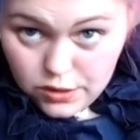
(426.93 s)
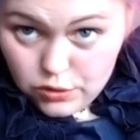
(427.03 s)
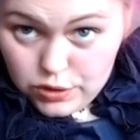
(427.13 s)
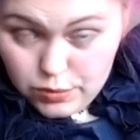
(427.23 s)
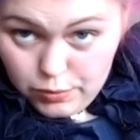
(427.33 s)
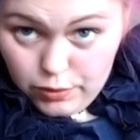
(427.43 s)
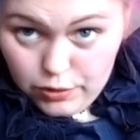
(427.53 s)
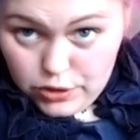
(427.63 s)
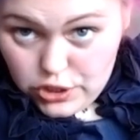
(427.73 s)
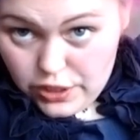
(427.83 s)
twist them
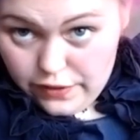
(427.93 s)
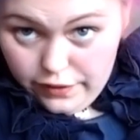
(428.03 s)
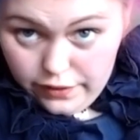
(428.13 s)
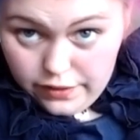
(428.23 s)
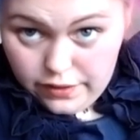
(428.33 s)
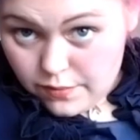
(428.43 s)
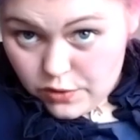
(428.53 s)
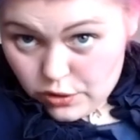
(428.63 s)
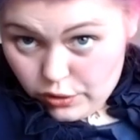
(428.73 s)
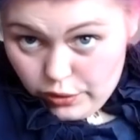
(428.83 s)
around each other,
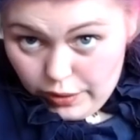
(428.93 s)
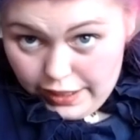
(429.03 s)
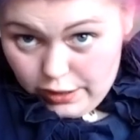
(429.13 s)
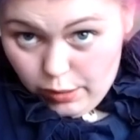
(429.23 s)
so you end